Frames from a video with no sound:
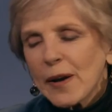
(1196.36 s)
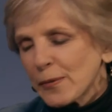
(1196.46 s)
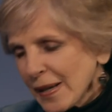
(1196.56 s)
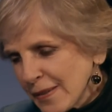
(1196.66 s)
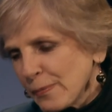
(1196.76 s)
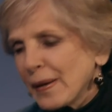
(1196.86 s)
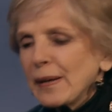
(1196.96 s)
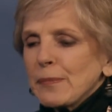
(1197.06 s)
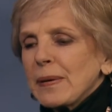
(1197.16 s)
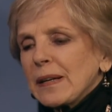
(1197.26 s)
Well,
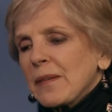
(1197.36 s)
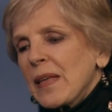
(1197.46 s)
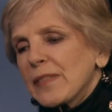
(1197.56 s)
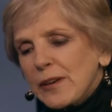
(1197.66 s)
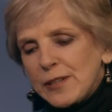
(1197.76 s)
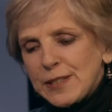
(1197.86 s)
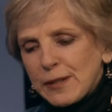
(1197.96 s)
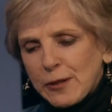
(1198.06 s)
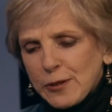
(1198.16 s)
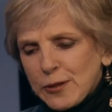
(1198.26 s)
well, but there's
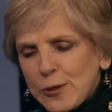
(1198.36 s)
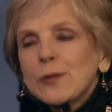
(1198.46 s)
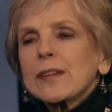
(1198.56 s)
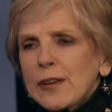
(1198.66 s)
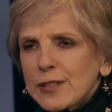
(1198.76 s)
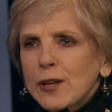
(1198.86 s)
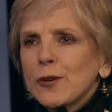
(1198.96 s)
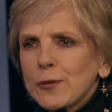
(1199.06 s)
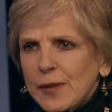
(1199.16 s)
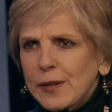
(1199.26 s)
two, there's,
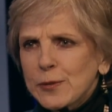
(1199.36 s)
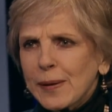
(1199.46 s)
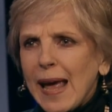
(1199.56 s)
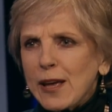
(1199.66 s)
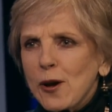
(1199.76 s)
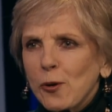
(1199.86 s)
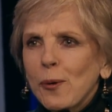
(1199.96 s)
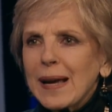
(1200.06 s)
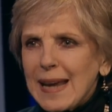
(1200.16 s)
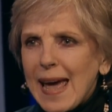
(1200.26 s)
there's what I call
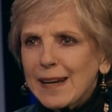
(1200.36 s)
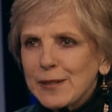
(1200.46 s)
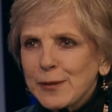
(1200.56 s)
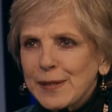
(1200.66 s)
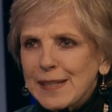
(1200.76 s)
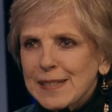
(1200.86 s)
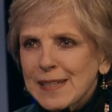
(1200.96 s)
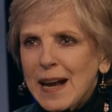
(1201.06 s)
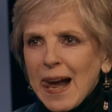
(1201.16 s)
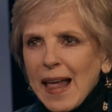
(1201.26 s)
white hat annuities,
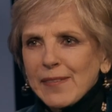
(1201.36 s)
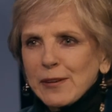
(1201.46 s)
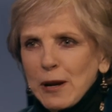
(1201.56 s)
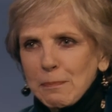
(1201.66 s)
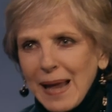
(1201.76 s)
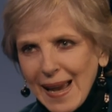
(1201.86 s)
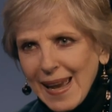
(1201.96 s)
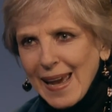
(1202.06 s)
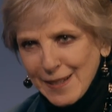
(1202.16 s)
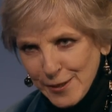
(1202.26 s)
and there are black
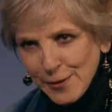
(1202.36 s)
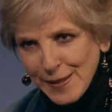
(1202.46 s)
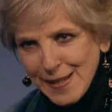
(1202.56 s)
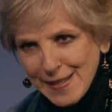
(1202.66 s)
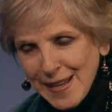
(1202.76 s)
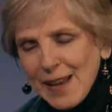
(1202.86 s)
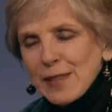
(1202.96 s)
hat annuities.